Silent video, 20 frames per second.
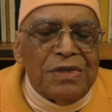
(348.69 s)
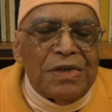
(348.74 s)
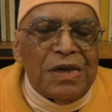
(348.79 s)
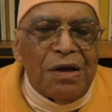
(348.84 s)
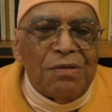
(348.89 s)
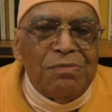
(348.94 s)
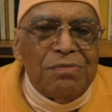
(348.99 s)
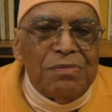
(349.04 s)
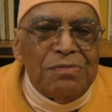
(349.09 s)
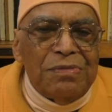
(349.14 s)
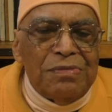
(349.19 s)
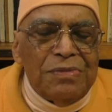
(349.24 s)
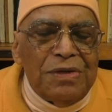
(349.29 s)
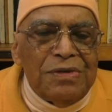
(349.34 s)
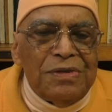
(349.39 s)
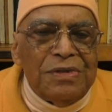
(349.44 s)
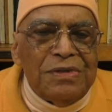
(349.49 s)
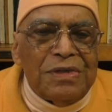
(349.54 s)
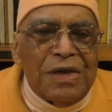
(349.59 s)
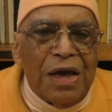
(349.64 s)

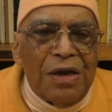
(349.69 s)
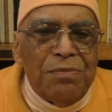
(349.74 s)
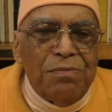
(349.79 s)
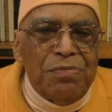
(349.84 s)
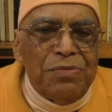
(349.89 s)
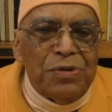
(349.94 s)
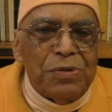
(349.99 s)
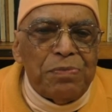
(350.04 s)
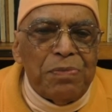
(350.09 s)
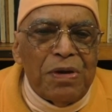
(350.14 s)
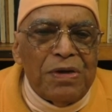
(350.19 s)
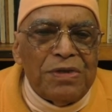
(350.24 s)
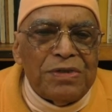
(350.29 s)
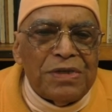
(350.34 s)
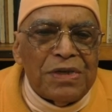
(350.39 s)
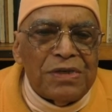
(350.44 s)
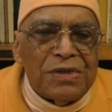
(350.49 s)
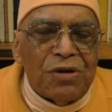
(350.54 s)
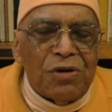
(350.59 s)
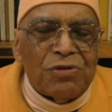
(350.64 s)
time, space
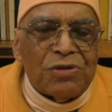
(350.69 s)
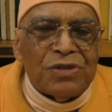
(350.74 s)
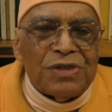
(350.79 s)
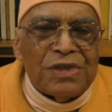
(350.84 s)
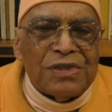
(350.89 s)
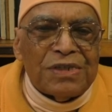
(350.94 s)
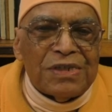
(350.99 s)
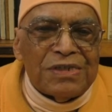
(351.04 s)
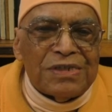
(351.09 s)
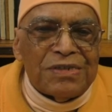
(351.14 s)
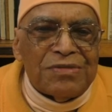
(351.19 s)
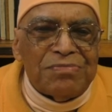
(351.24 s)
and causation.